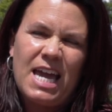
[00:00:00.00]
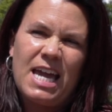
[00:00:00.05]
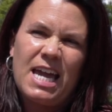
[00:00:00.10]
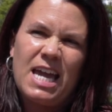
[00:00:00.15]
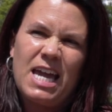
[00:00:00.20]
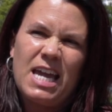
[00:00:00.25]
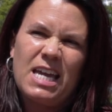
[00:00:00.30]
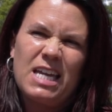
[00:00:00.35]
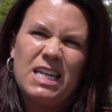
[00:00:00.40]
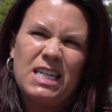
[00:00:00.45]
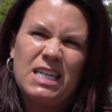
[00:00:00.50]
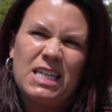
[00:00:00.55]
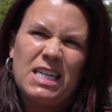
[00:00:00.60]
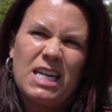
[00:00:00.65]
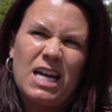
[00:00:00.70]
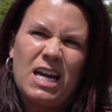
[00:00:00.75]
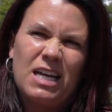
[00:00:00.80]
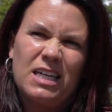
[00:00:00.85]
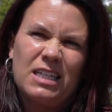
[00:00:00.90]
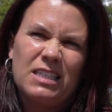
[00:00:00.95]
a
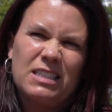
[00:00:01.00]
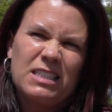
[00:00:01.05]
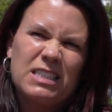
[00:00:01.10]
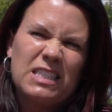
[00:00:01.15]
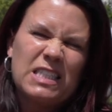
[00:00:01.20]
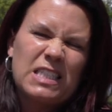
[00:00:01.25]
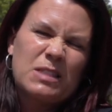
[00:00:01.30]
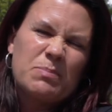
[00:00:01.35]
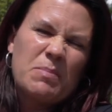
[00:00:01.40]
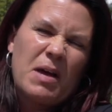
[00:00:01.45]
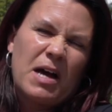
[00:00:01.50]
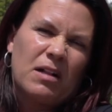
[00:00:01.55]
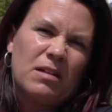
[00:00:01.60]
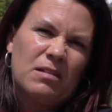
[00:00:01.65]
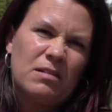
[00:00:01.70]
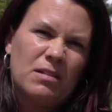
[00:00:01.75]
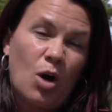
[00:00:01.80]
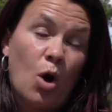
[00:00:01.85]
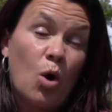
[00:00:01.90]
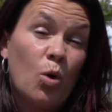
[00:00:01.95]
smell,